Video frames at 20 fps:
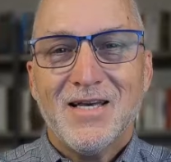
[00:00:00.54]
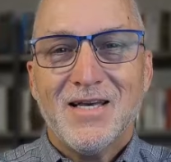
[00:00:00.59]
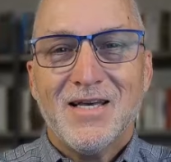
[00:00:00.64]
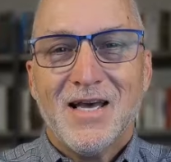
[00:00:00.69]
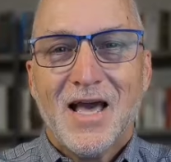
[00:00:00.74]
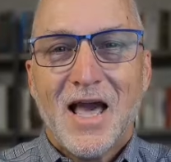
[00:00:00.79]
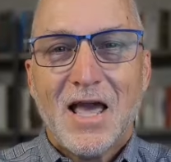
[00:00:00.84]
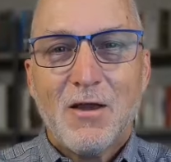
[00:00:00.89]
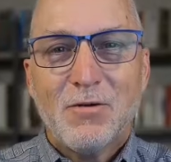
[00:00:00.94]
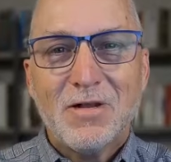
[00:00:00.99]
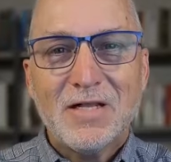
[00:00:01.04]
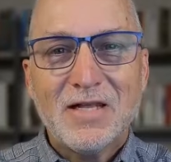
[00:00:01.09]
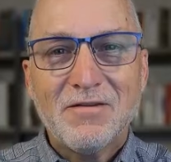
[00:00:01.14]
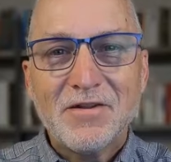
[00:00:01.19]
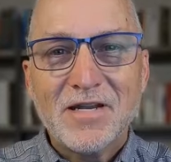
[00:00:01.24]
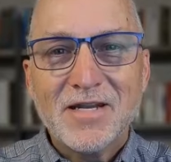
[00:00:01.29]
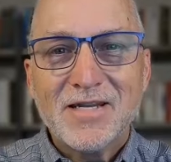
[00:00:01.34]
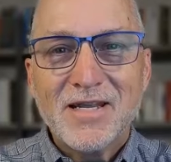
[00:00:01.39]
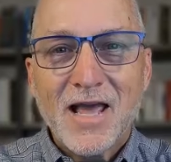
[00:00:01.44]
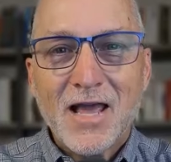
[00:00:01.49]
Hey, we live
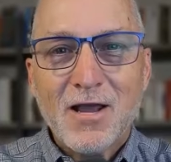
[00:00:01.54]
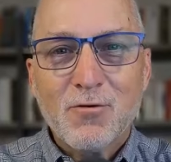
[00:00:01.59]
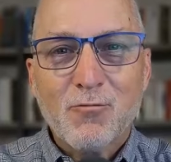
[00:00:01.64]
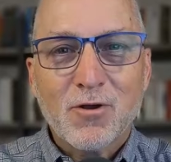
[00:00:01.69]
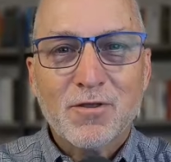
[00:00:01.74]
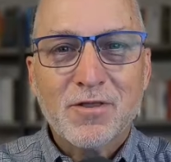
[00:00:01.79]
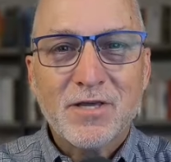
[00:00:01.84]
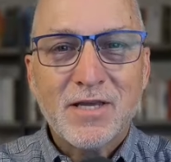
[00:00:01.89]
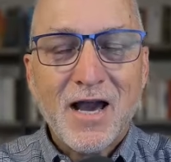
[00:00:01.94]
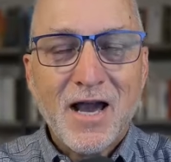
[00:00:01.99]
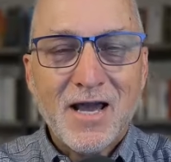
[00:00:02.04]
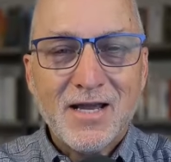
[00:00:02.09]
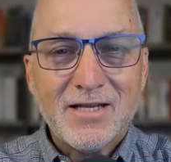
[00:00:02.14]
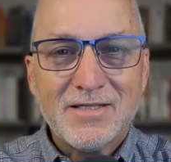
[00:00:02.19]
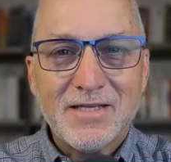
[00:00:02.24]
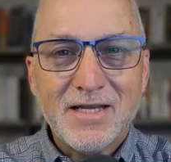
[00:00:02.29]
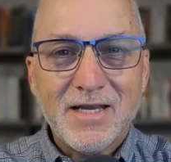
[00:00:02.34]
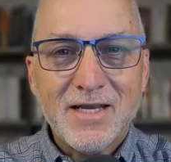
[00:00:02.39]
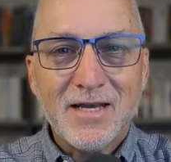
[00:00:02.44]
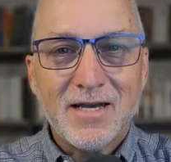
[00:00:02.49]
in a day where the
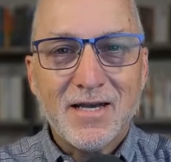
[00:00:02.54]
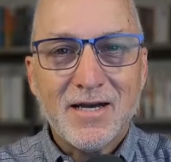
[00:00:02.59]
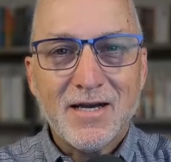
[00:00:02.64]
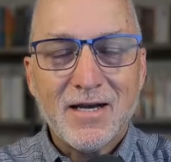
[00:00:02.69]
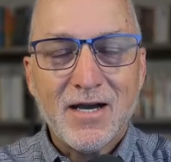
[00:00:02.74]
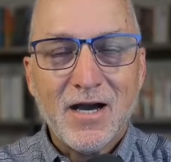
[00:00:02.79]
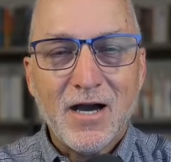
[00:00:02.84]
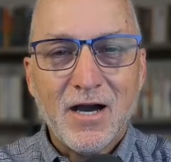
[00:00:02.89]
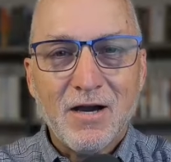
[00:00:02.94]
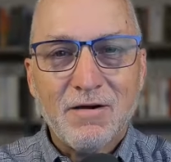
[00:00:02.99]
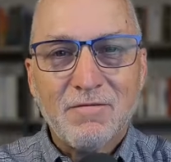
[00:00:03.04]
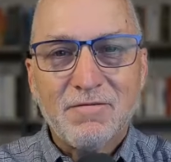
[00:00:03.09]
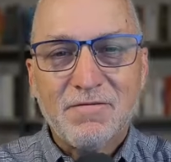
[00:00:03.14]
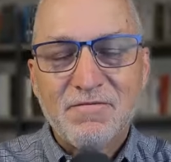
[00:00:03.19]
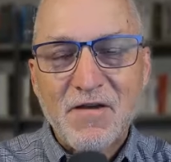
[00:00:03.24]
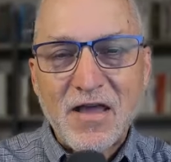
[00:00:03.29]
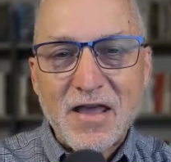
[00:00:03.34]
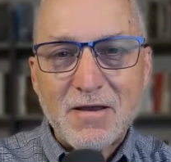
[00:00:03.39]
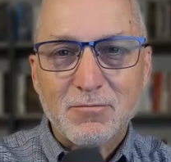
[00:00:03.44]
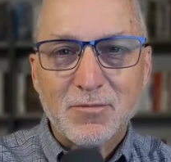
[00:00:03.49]
idea of
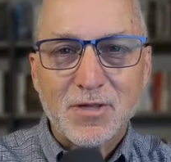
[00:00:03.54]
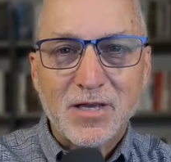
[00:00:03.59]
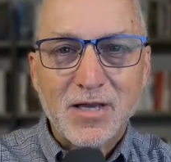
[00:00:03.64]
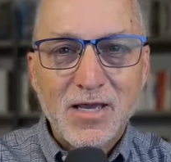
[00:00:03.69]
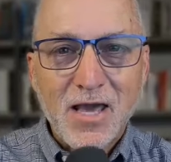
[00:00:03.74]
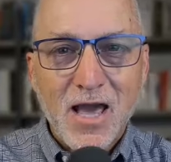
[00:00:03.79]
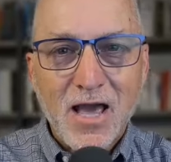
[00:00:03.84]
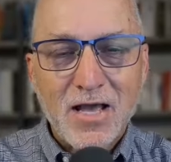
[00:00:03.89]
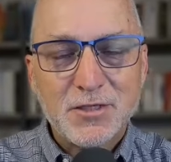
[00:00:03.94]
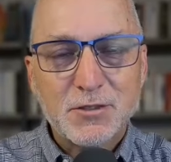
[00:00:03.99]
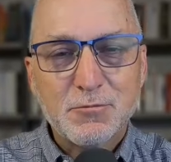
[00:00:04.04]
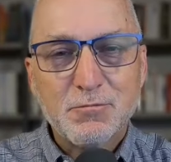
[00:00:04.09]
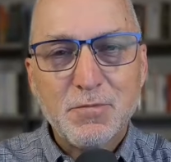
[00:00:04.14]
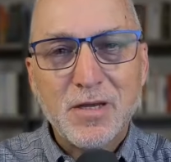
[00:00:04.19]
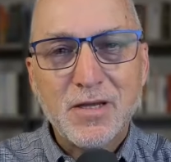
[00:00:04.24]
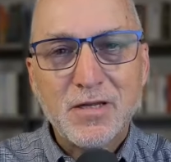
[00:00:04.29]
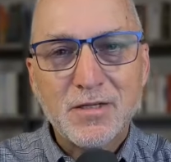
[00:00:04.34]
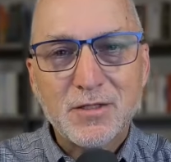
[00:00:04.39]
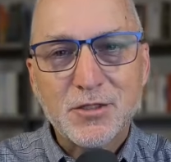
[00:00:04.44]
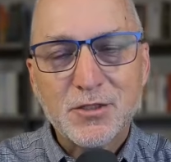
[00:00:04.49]
family has
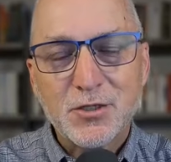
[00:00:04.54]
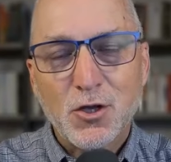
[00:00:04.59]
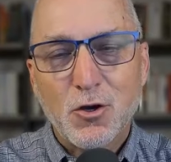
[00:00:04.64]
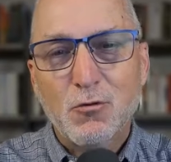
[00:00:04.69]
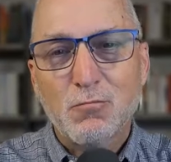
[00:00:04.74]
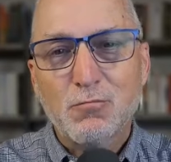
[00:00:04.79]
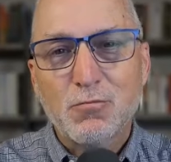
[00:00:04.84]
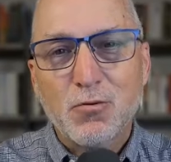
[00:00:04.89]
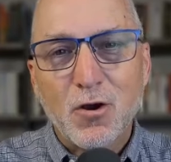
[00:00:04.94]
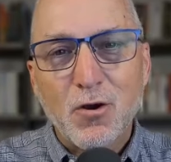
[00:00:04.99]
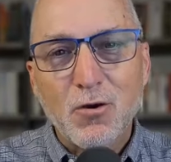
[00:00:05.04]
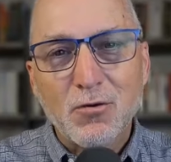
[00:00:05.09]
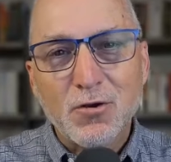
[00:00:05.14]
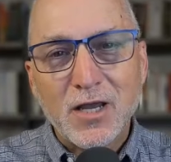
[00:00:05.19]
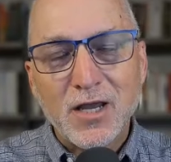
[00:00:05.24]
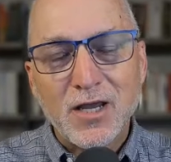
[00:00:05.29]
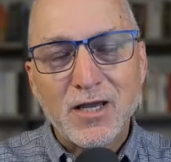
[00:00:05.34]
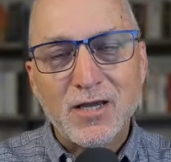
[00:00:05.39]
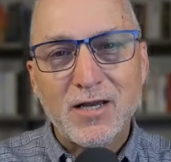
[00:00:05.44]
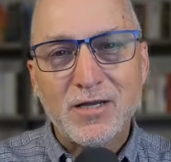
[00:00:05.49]
been so
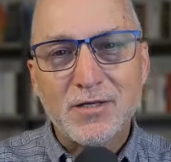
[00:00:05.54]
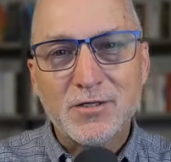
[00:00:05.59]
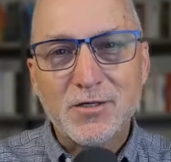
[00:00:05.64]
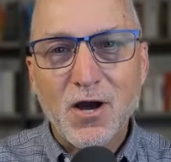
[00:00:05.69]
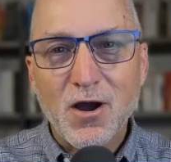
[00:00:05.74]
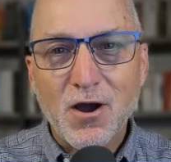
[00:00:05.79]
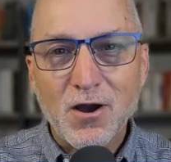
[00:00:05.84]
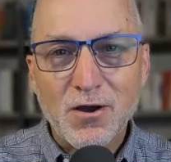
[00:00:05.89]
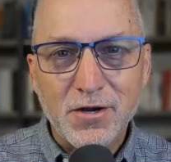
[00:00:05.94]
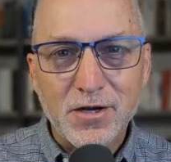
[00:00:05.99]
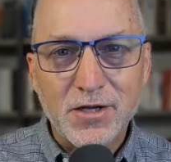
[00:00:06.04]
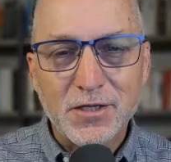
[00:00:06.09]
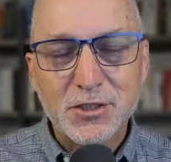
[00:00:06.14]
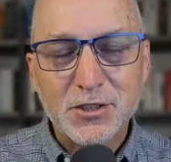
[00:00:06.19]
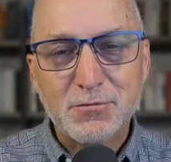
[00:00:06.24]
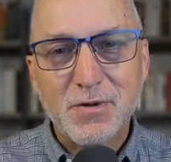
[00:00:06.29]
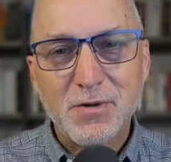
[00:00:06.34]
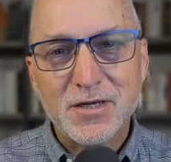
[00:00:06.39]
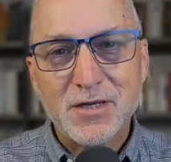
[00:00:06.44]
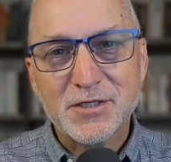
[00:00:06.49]
broken and
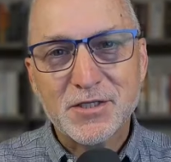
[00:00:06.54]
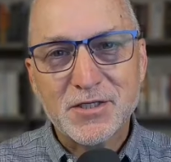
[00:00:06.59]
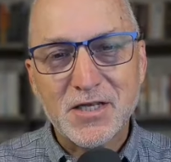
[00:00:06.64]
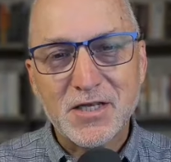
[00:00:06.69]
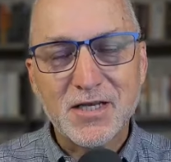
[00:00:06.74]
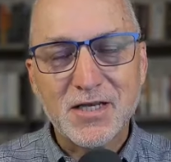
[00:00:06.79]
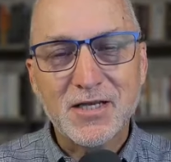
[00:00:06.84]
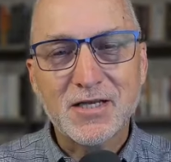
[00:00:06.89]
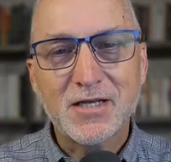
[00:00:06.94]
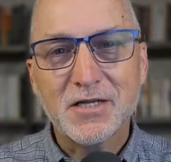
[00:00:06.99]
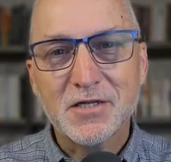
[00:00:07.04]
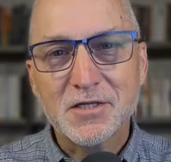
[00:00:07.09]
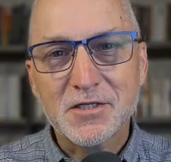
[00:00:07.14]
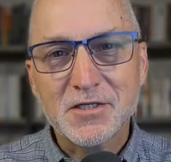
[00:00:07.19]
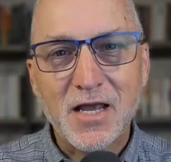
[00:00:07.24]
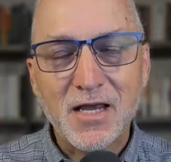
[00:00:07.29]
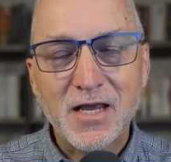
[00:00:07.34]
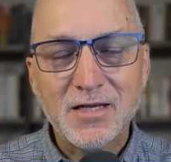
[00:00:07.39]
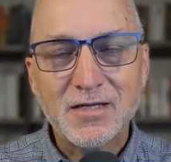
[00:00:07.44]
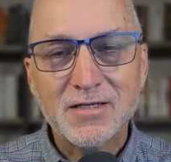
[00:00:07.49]
tarnished by sin and
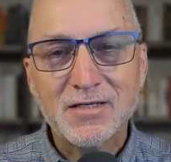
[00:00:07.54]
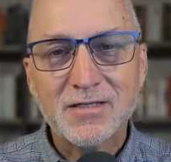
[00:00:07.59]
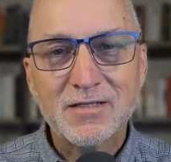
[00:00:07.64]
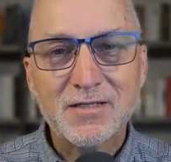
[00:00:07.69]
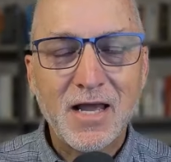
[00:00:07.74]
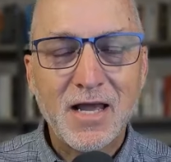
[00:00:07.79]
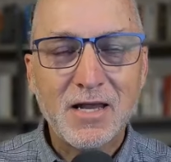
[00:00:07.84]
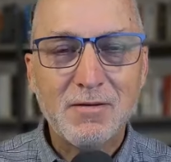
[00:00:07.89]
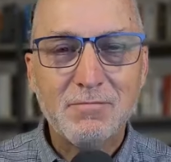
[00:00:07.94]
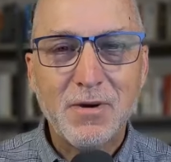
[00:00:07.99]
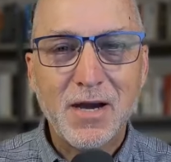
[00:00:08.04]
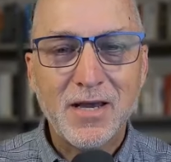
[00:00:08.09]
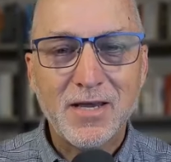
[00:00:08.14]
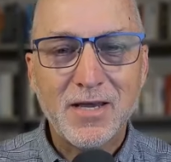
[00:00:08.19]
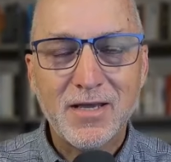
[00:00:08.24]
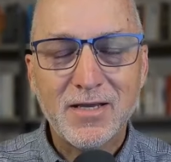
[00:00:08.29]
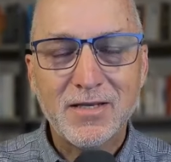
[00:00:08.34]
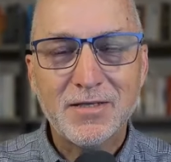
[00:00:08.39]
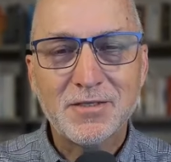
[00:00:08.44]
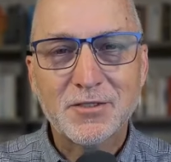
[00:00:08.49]
Satan and by
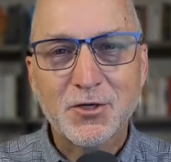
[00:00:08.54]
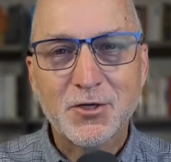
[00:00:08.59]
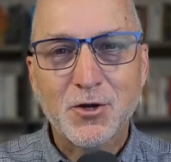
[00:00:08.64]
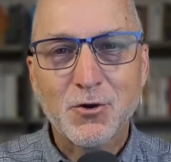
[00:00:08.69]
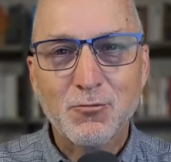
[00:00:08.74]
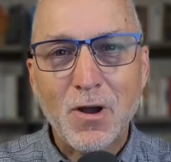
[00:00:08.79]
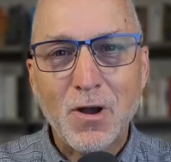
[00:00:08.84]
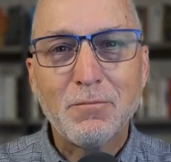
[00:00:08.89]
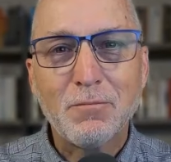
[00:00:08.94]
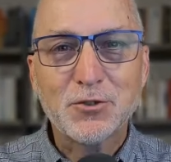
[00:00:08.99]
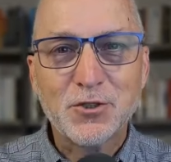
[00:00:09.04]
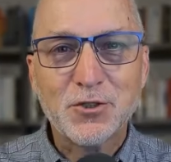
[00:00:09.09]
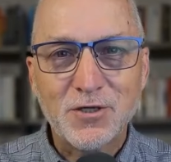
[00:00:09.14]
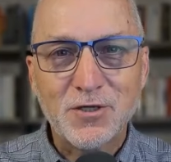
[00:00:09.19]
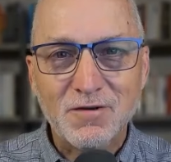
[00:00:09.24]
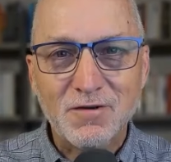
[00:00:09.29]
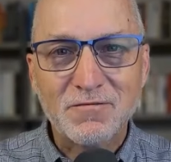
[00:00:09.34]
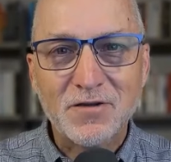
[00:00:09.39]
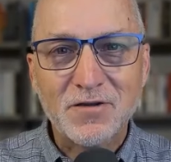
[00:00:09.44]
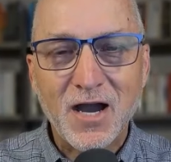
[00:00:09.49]
his
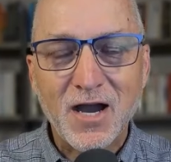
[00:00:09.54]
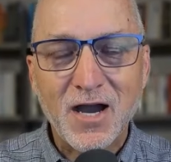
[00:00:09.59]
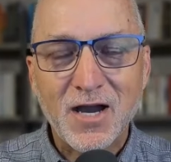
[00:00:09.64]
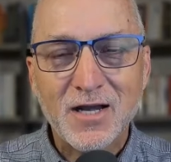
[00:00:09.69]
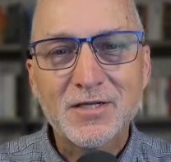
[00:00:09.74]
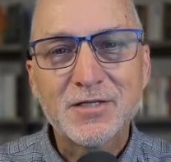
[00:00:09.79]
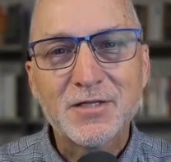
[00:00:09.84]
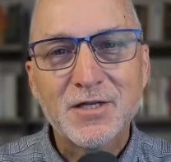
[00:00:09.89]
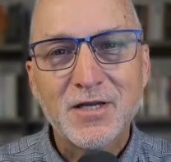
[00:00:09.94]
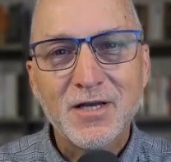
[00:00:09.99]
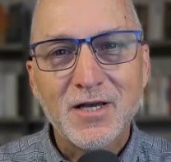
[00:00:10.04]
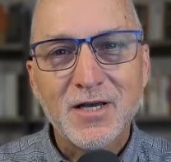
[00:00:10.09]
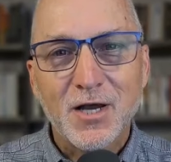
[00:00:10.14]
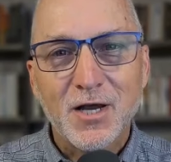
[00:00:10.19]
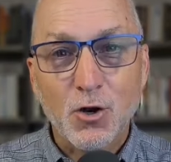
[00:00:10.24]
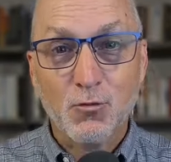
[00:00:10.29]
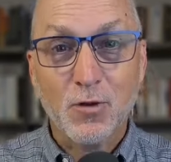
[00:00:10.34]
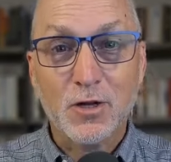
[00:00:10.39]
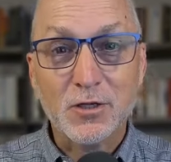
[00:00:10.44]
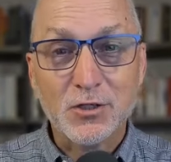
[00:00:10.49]
corruption of God's
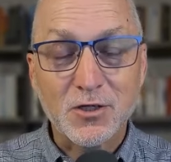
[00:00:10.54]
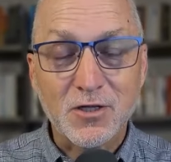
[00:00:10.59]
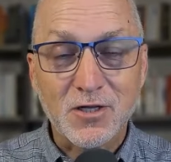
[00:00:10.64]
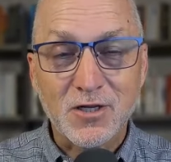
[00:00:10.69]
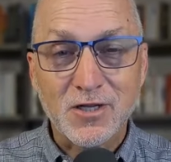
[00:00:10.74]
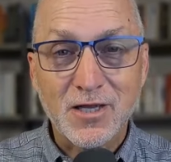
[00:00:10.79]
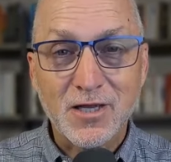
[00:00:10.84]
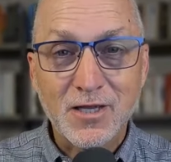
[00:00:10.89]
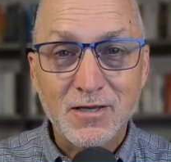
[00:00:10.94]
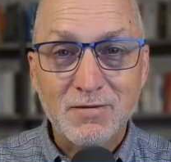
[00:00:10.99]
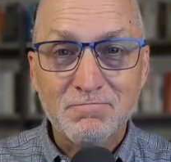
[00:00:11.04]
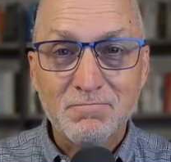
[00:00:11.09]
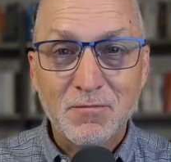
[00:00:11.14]
originally